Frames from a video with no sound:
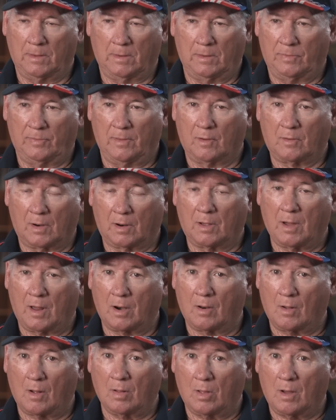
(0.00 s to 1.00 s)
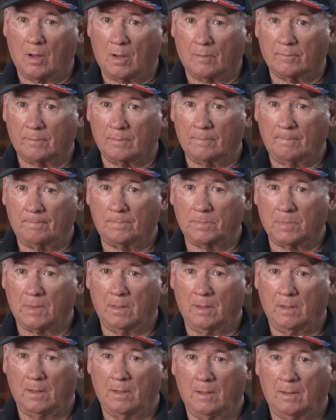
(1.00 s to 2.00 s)
they're going to cut it all off.
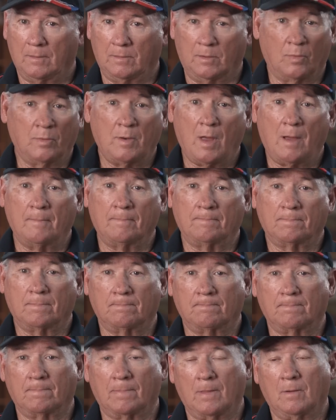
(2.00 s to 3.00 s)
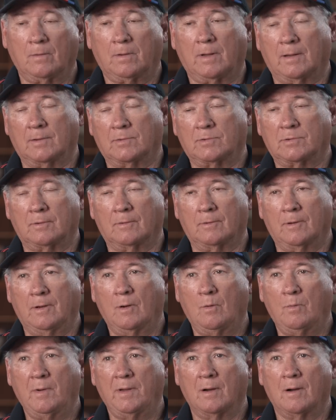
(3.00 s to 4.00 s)
No, they're not. Okay, so
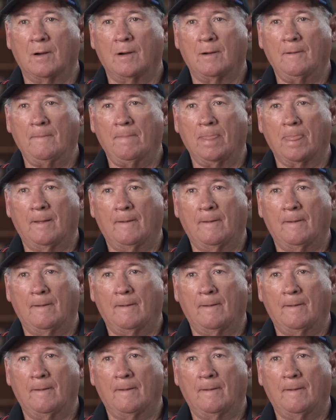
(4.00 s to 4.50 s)
here we are.